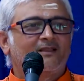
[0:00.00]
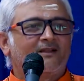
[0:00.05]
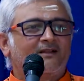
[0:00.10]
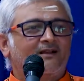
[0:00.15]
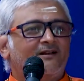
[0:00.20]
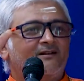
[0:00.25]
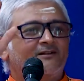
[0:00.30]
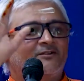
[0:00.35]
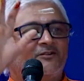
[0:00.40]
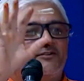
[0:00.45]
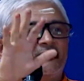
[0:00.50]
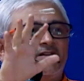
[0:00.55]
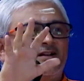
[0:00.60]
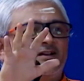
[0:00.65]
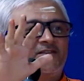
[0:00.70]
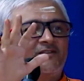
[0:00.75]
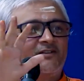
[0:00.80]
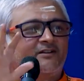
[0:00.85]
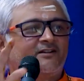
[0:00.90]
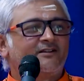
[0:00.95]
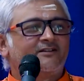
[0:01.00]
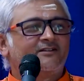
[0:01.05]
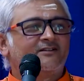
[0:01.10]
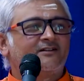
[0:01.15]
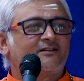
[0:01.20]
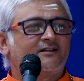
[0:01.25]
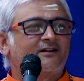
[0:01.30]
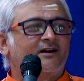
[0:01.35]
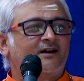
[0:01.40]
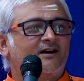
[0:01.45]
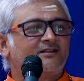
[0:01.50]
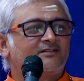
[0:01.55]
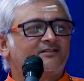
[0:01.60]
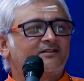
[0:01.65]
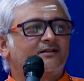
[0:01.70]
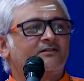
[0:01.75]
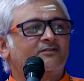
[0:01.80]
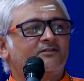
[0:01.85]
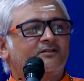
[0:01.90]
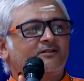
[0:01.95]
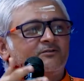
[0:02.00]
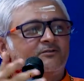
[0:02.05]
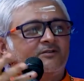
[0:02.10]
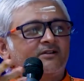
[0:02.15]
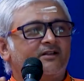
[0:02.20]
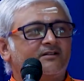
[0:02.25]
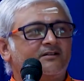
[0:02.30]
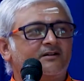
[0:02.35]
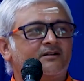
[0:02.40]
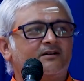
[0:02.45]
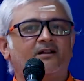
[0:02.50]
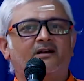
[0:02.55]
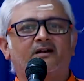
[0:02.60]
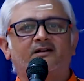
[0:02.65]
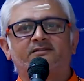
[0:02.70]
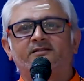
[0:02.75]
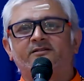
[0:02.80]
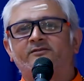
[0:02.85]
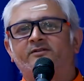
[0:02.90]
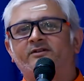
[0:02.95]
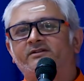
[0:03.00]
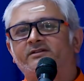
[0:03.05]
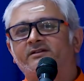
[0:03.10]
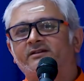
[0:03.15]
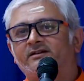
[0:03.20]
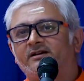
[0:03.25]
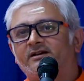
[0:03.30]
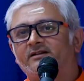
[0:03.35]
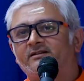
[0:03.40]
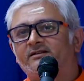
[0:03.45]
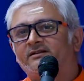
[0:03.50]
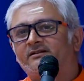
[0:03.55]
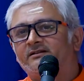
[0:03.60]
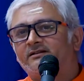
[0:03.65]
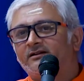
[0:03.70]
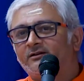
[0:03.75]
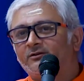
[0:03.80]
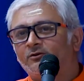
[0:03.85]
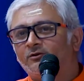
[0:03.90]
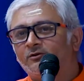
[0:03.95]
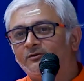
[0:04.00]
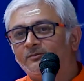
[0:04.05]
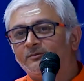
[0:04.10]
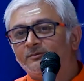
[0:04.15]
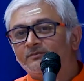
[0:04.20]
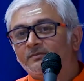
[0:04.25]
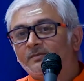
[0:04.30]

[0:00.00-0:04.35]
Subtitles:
and they are sitting in the class, and then you take the class everything, and then they go.